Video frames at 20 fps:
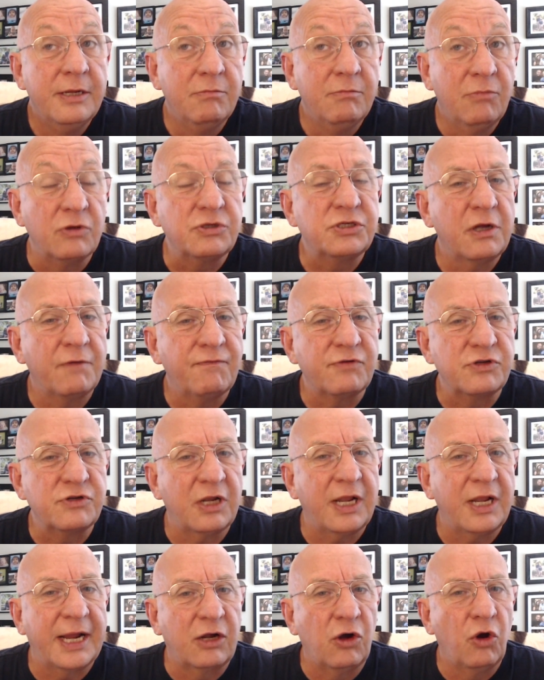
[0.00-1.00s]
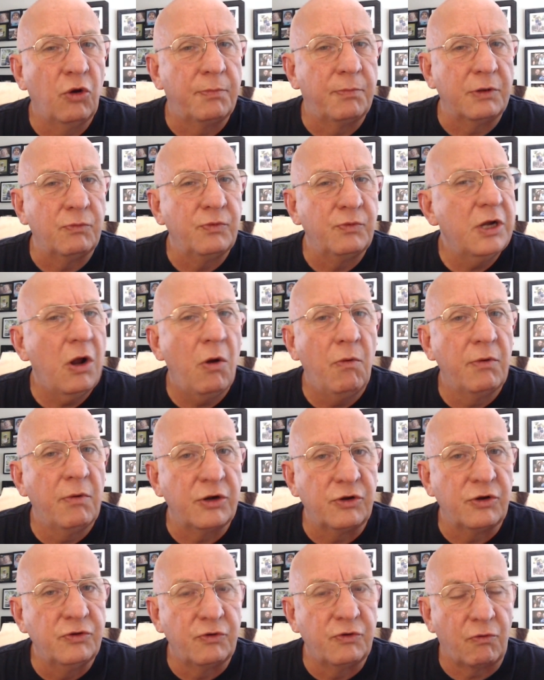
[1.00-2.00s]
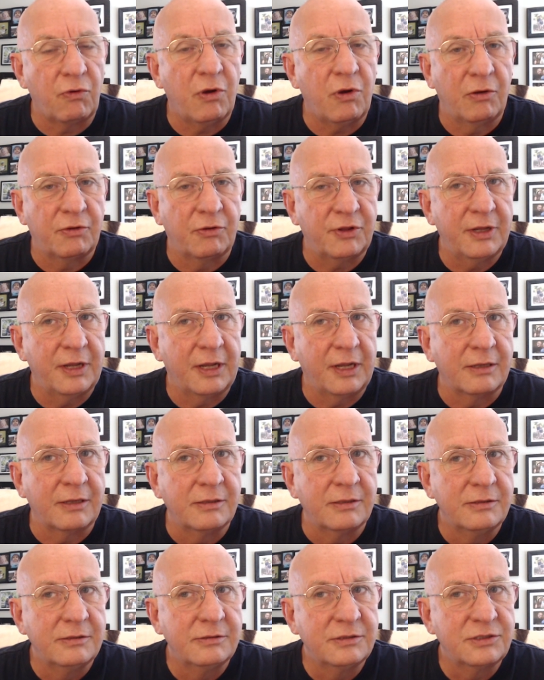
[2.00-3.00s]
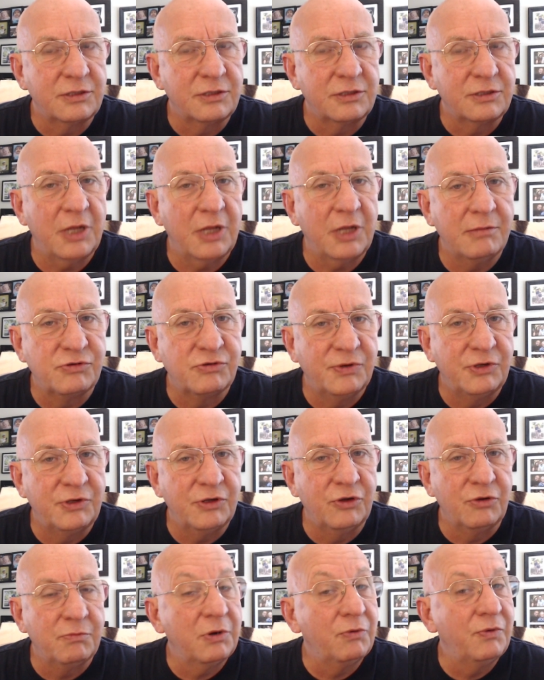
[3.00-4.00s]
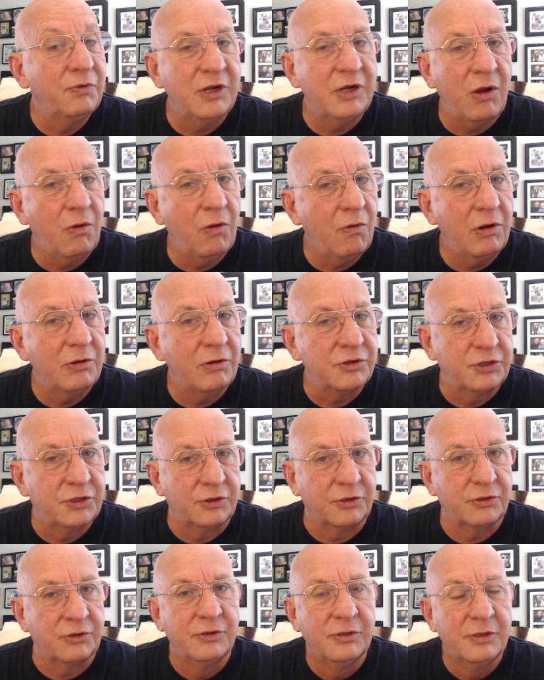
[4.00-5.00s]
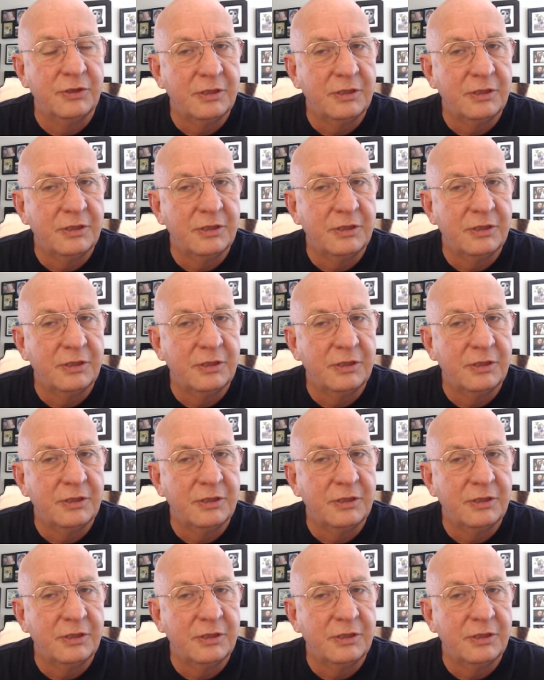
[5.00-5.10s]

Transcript: Most of us are like Opie. We don't want to do the wrong thing. Sometimes we do, but we don't want to.